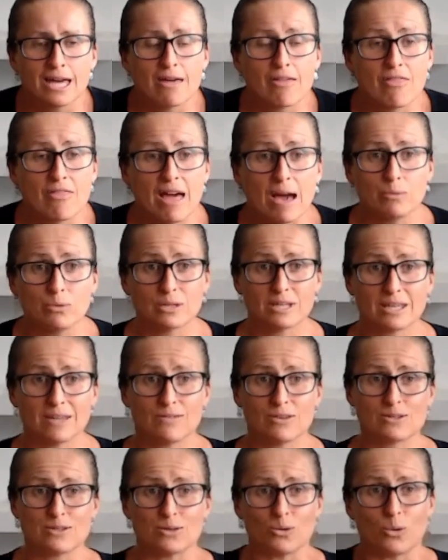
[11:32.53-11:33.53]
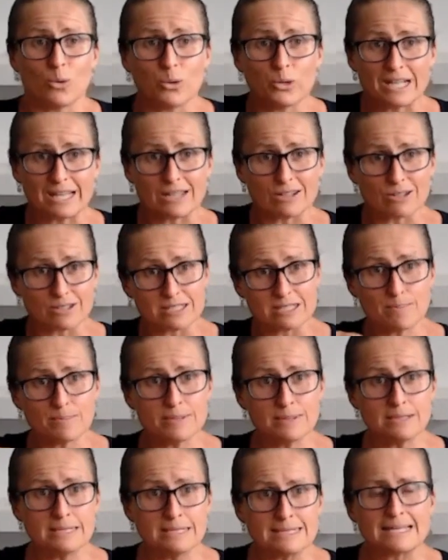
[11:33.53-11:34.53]
That will give you all your little
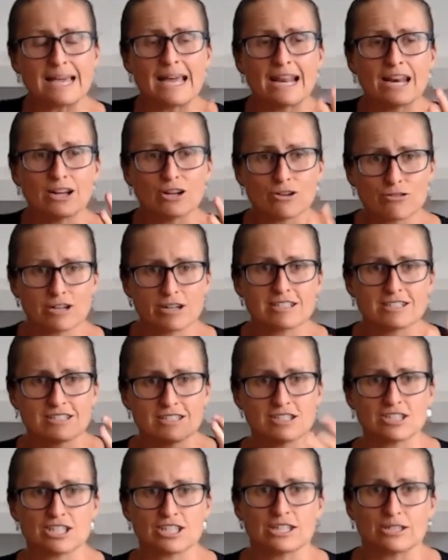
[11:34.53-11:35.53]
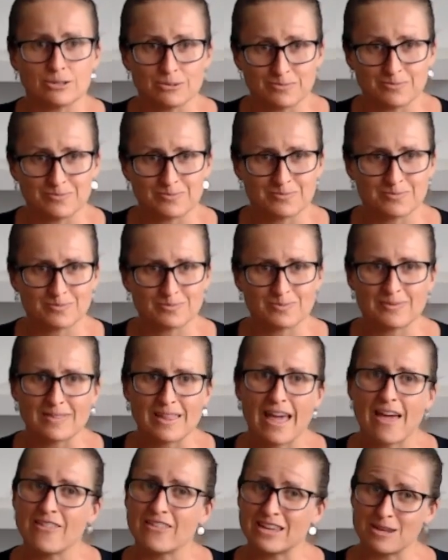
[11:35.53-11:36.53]
dippers and a crusty shell.
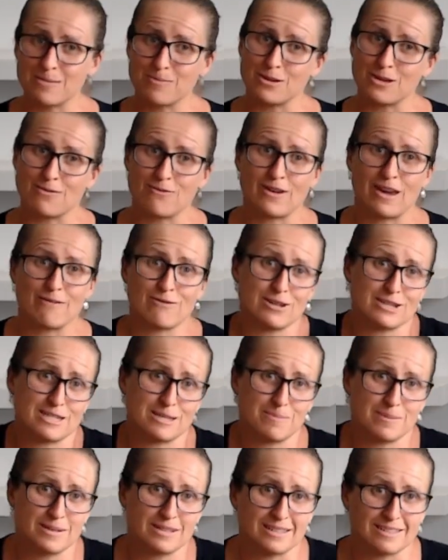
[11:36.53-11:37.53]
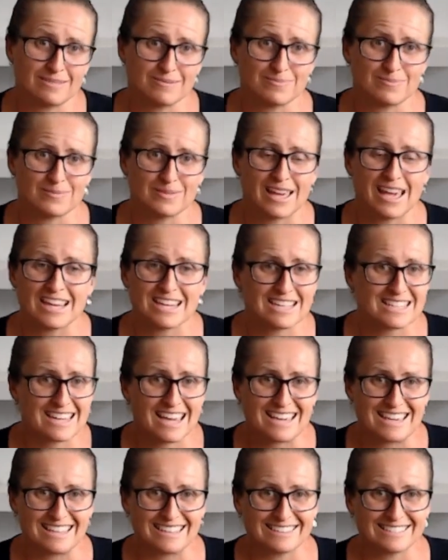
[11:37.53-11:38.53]
And then you put your favorite dip in it and you
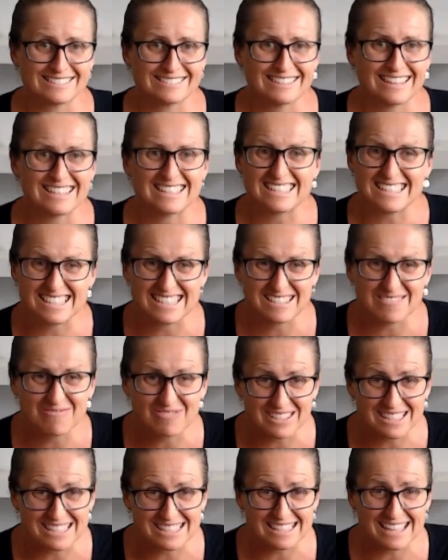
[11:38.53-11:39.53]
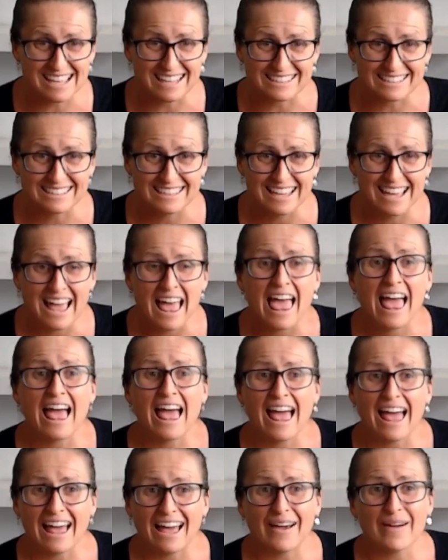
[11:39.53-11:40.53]
take it. It's as simple as that.
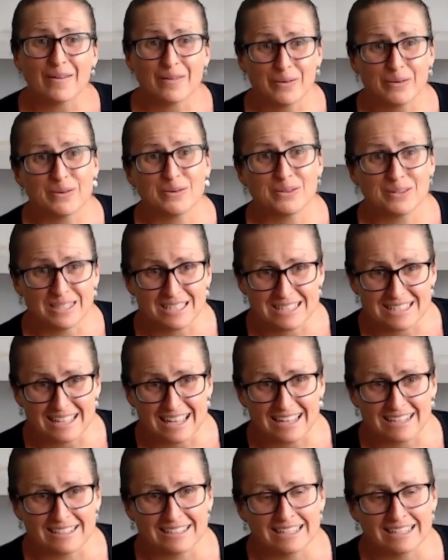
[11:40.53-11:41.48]
How cool is that?